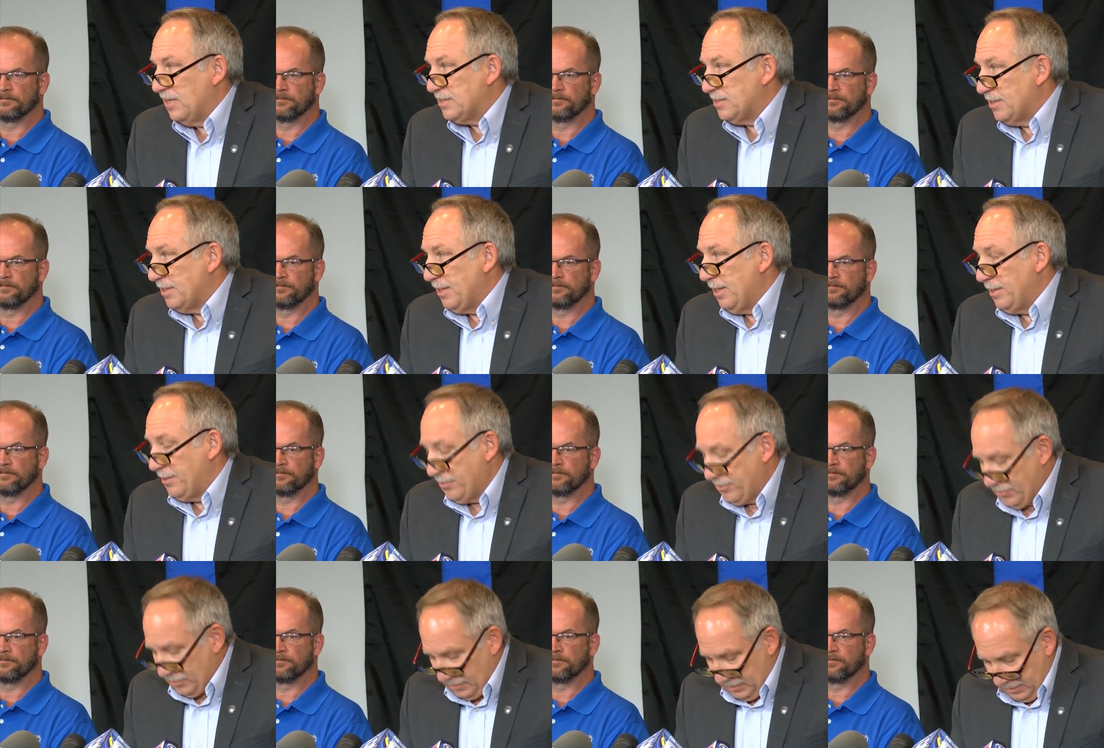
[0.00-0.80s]

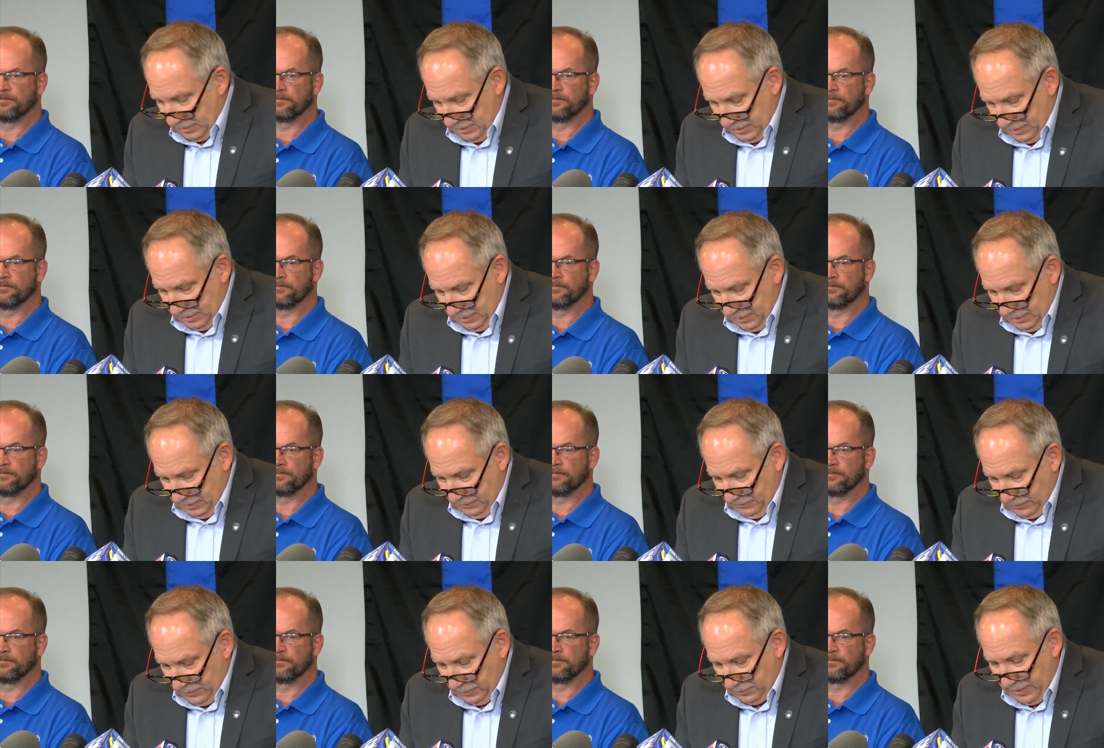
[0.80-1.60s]
Speaker 1: investigators
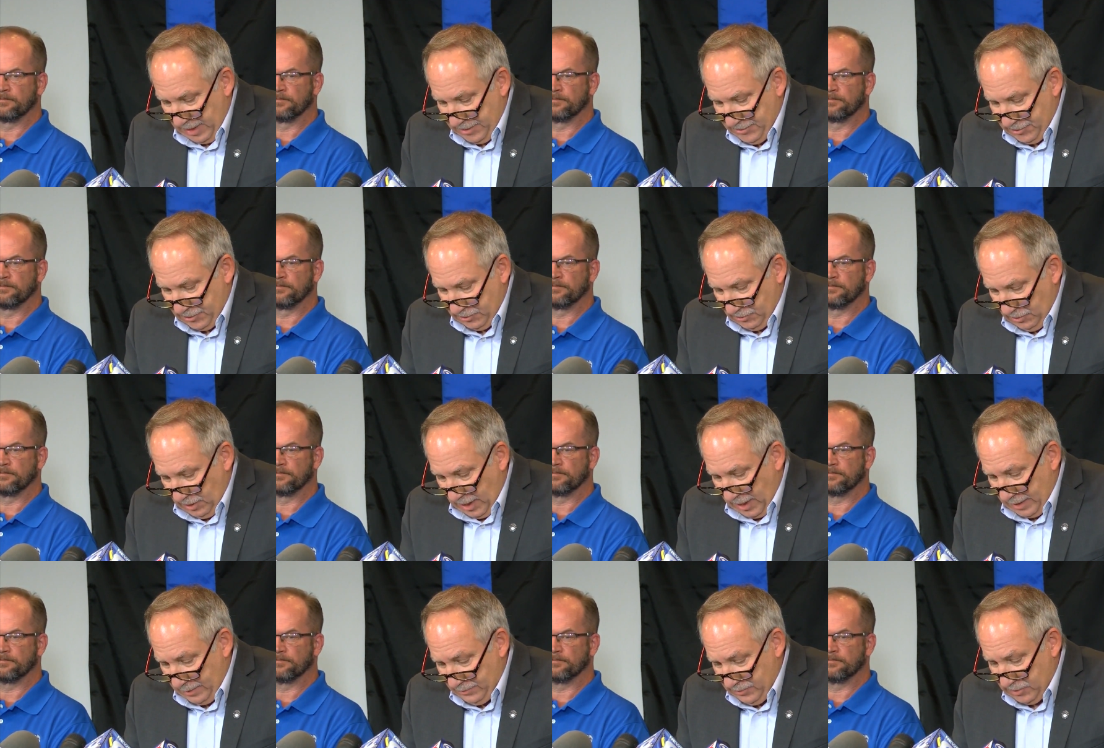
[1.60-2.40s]
from the major
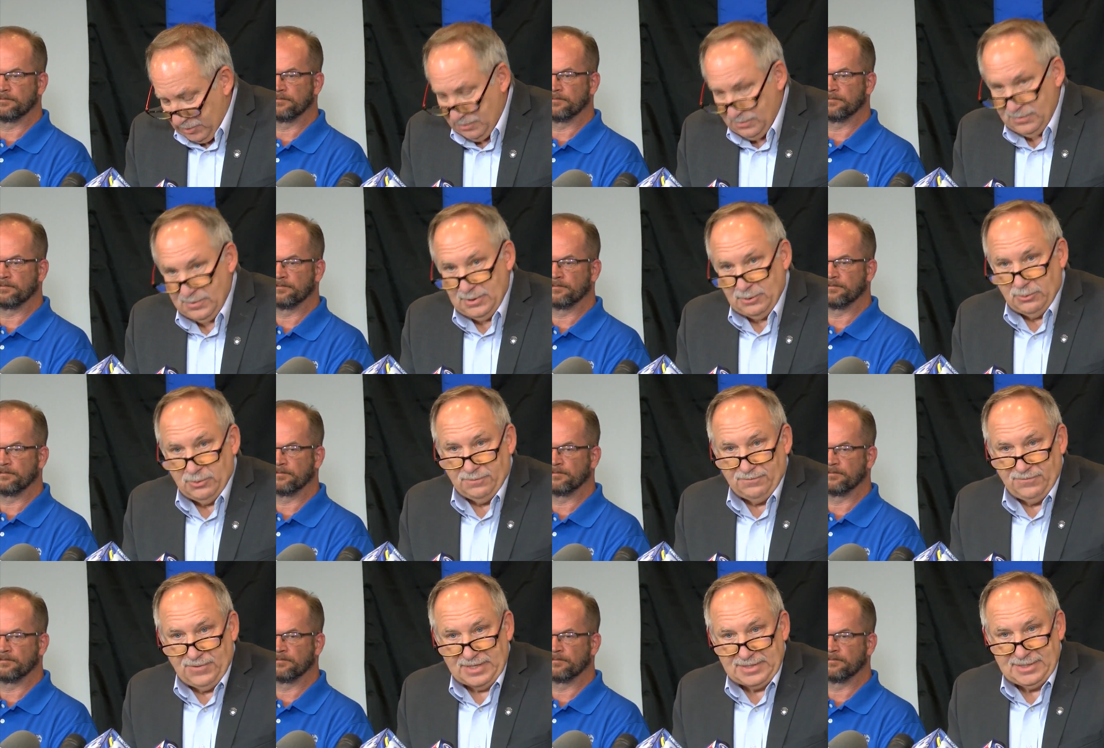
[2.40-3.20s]
crimes that
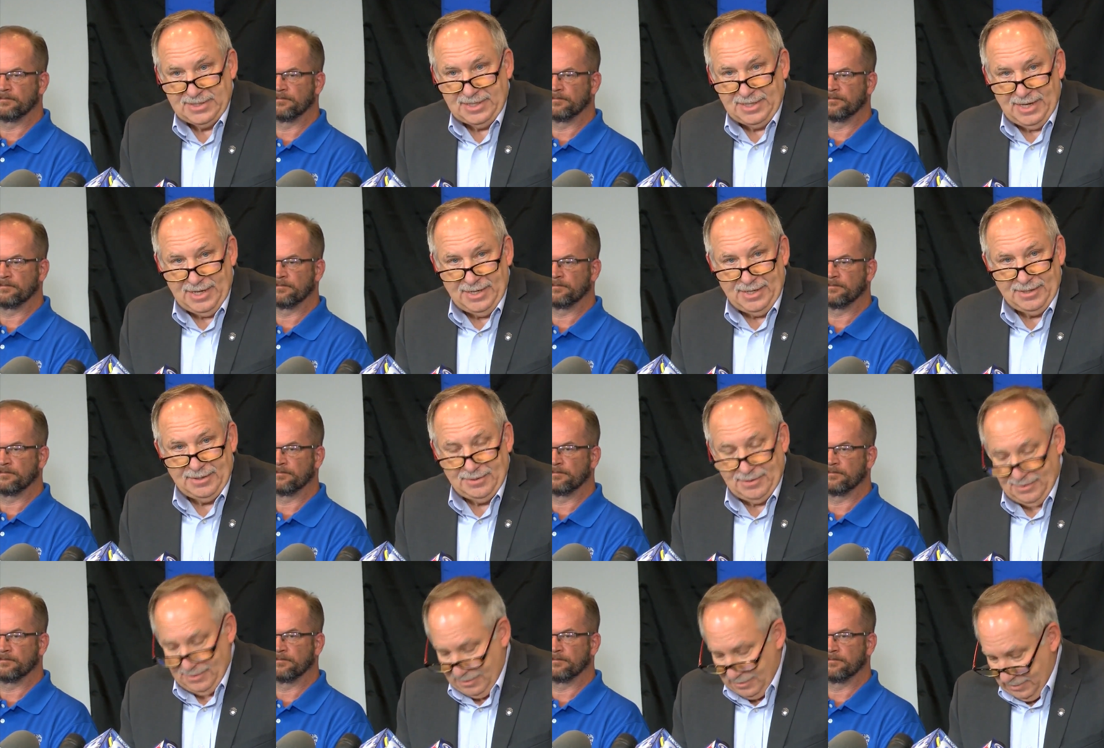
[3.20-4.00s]
were
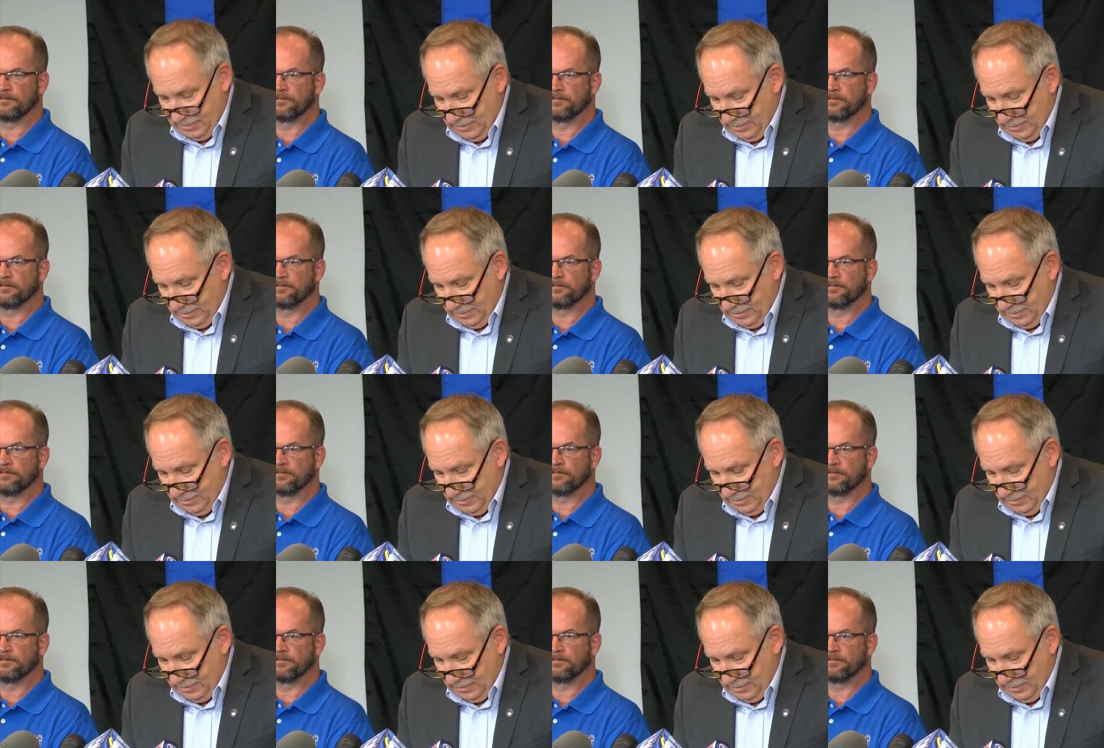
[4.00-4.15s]
investigating